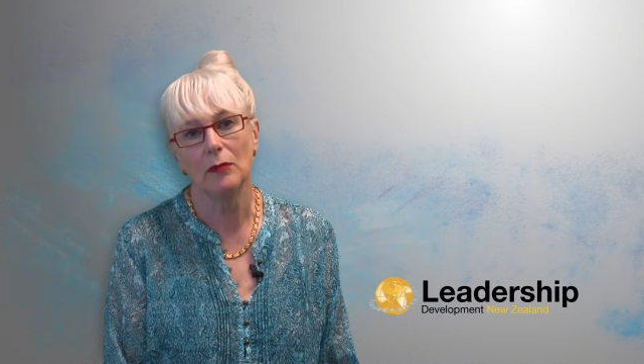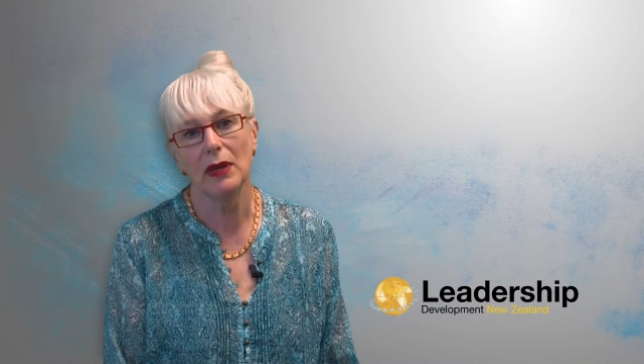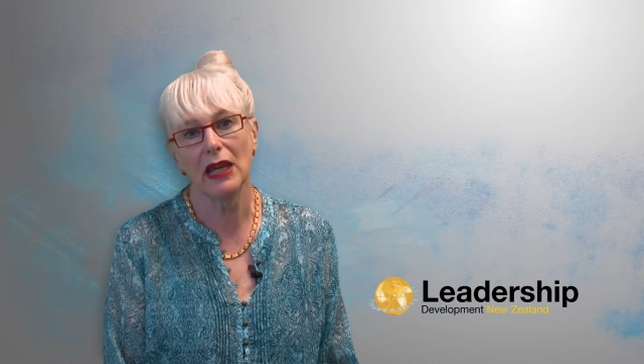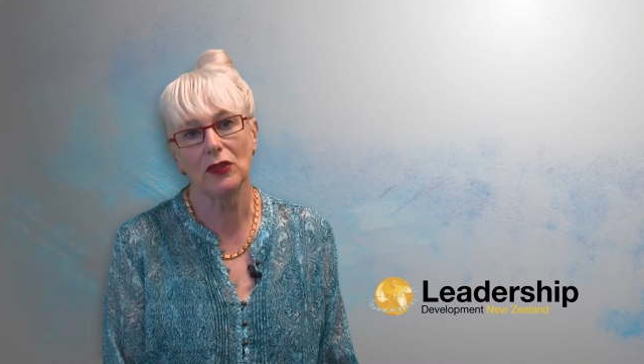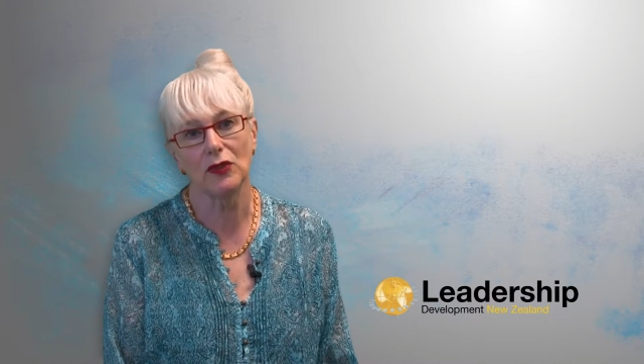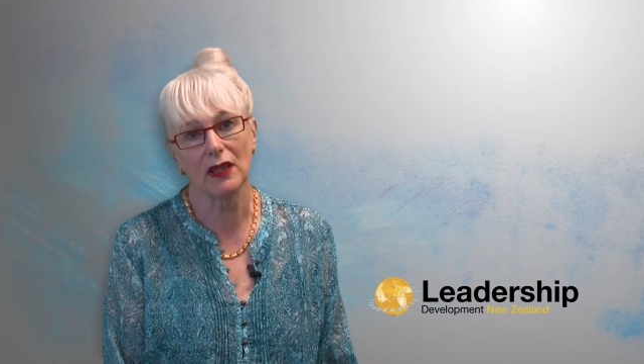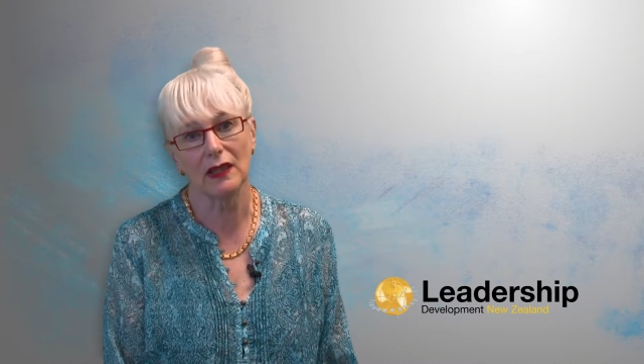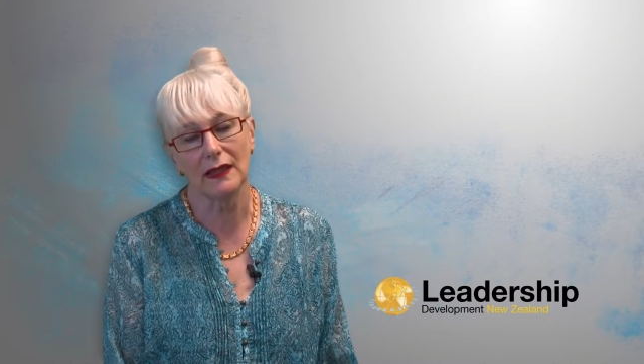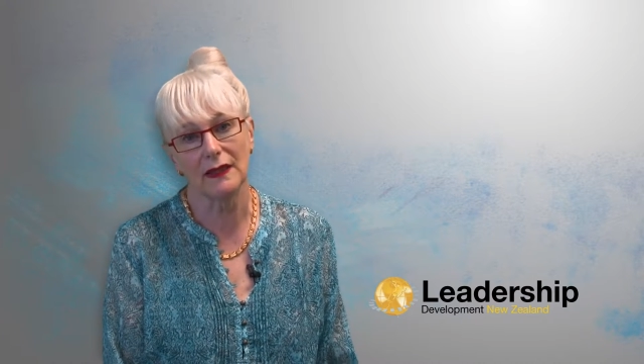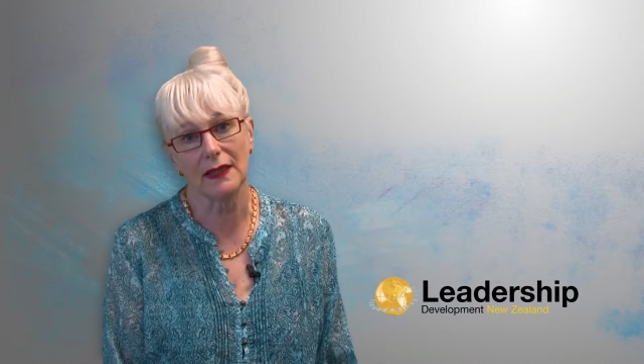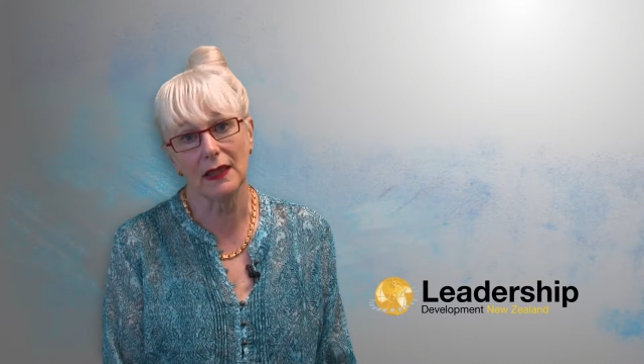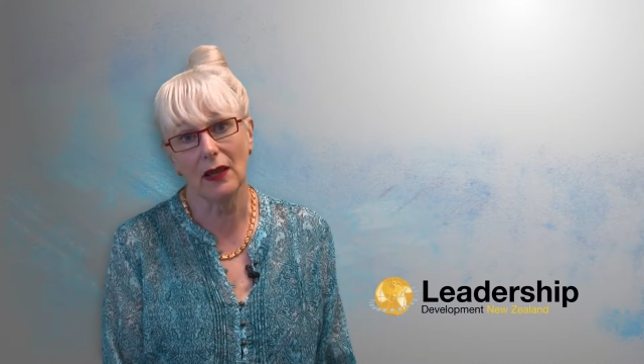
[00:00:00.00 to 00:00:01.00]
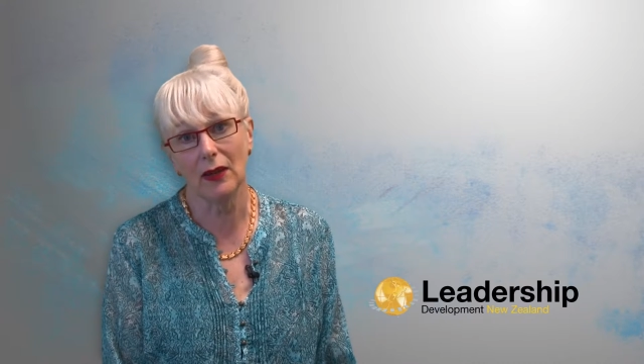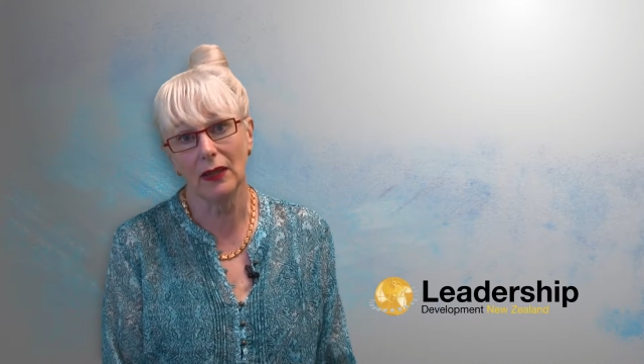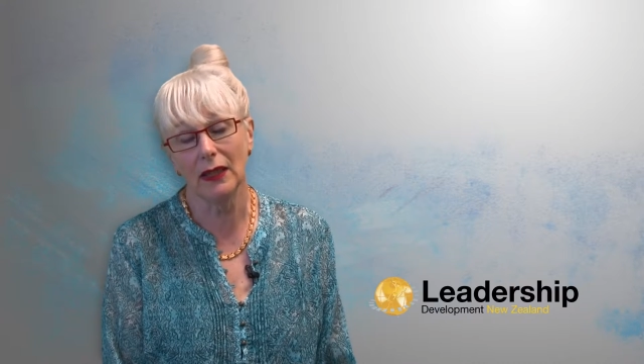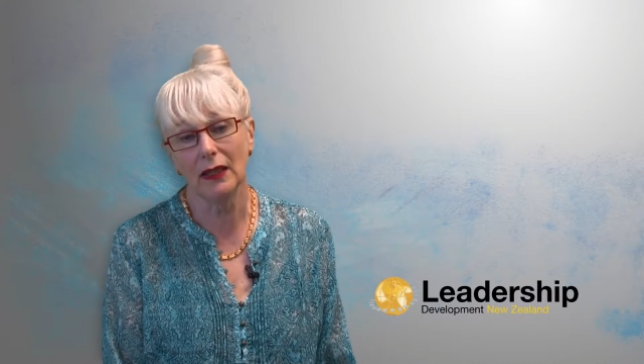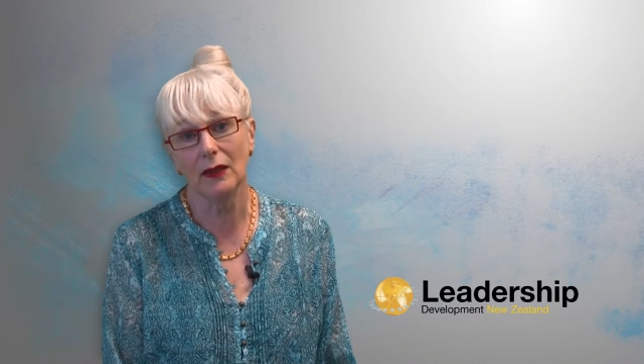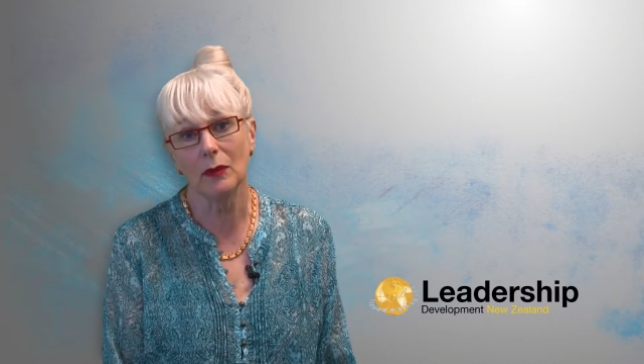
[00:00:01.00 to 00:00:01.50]
Patrick
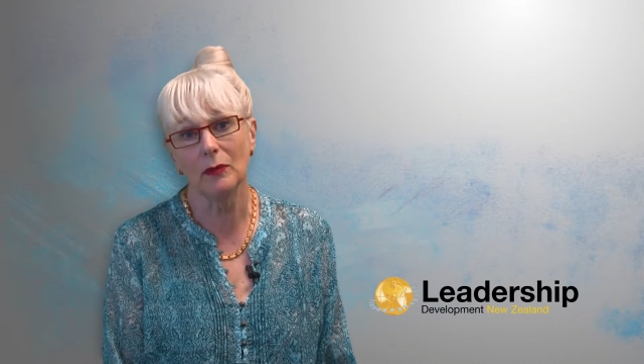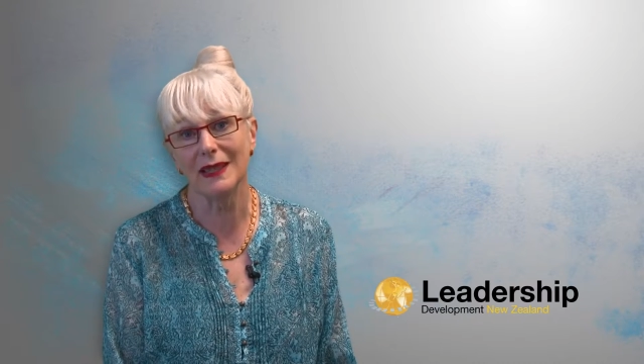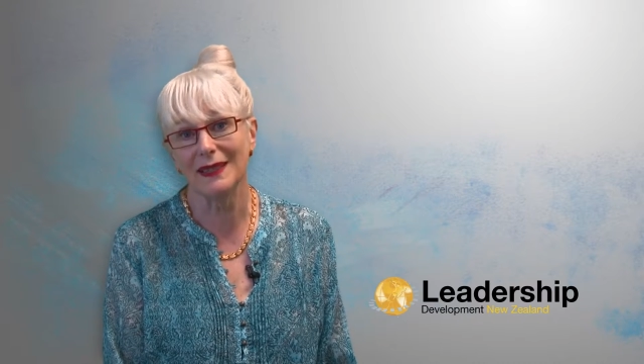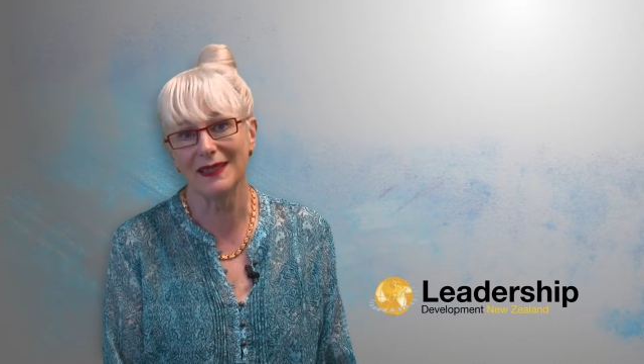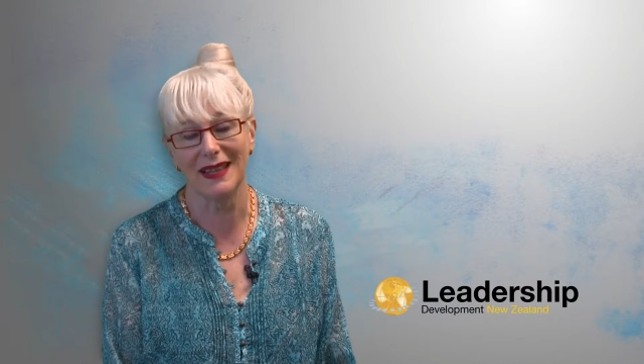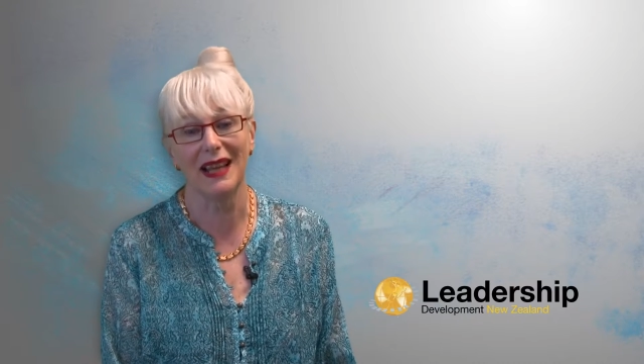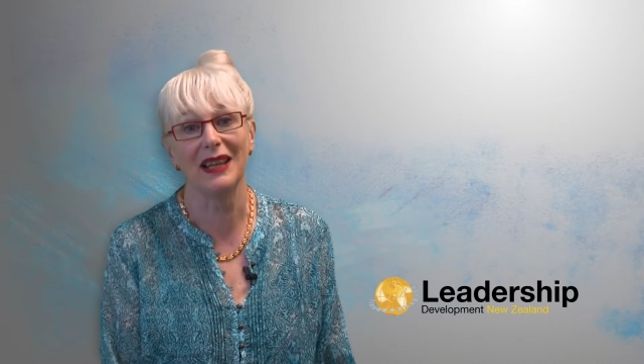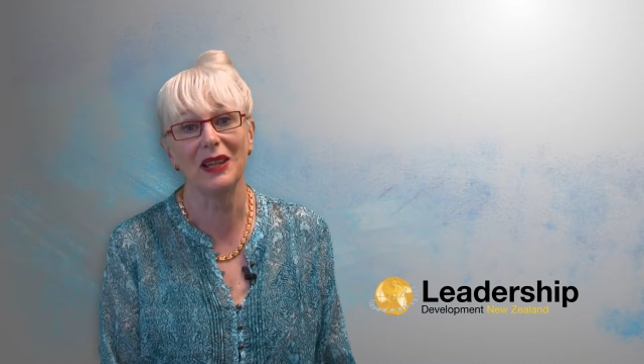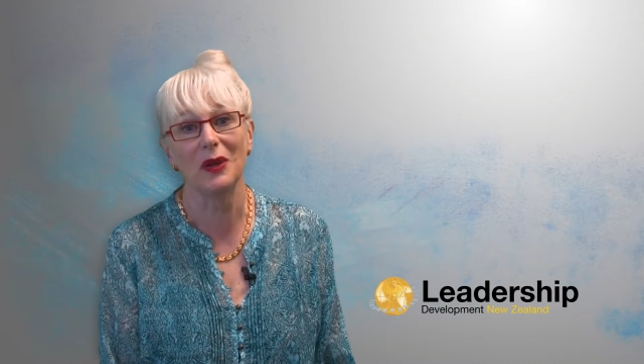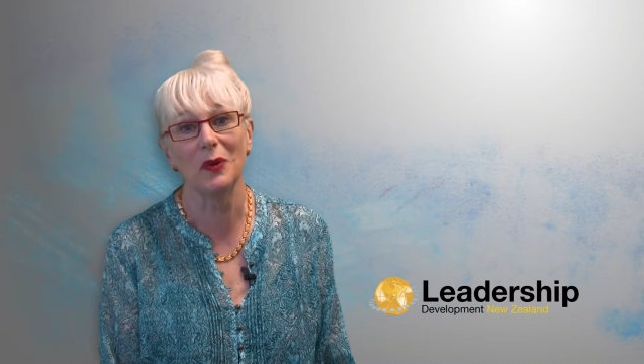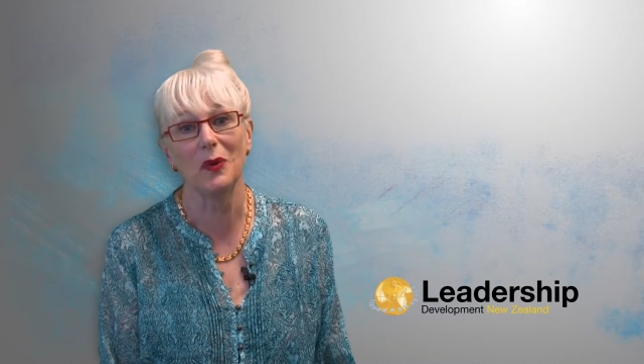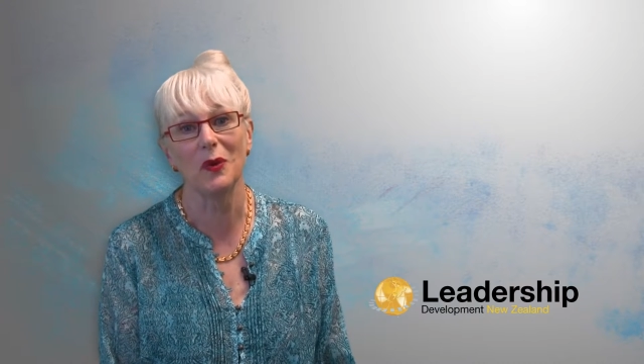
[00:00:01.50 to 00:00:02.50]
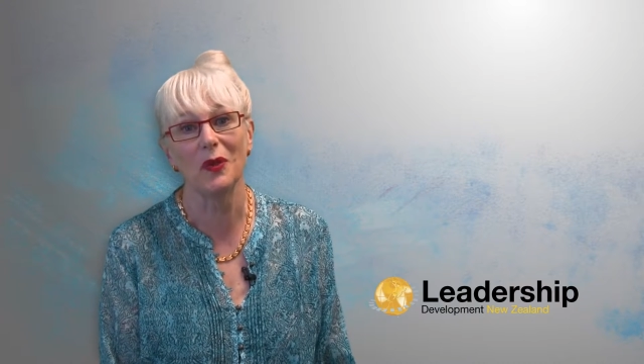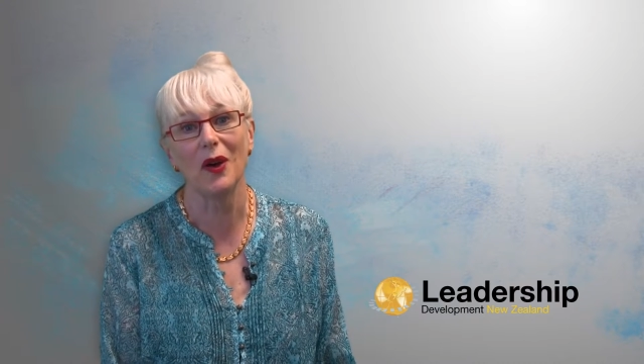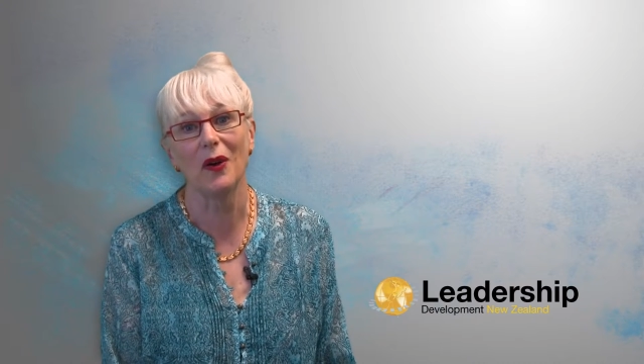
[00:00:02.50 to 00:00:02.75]
Lencioni, the best-selling author